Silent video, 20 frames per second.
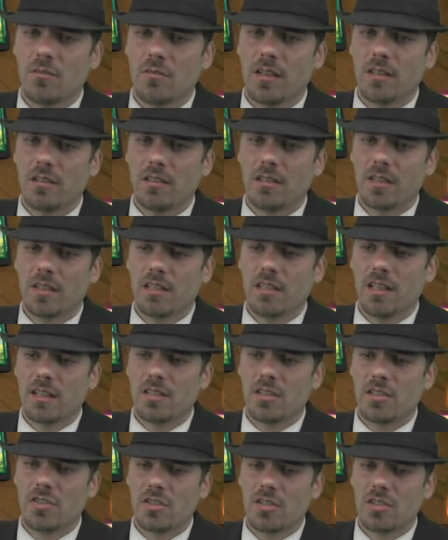Well, then
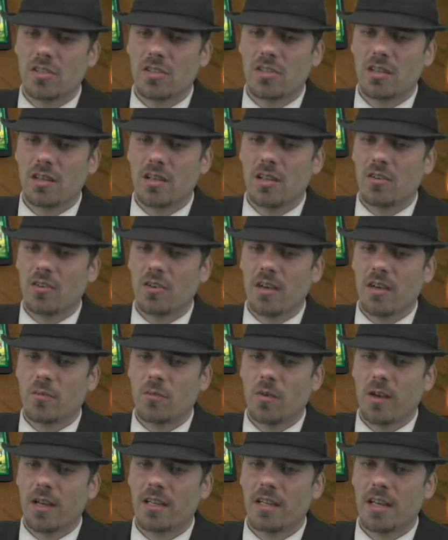let's just go ahead
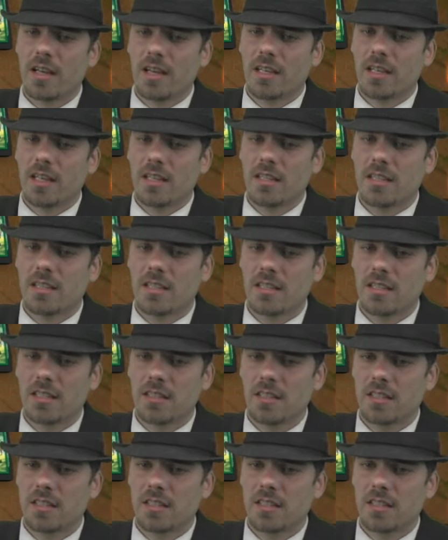and wait, I guess.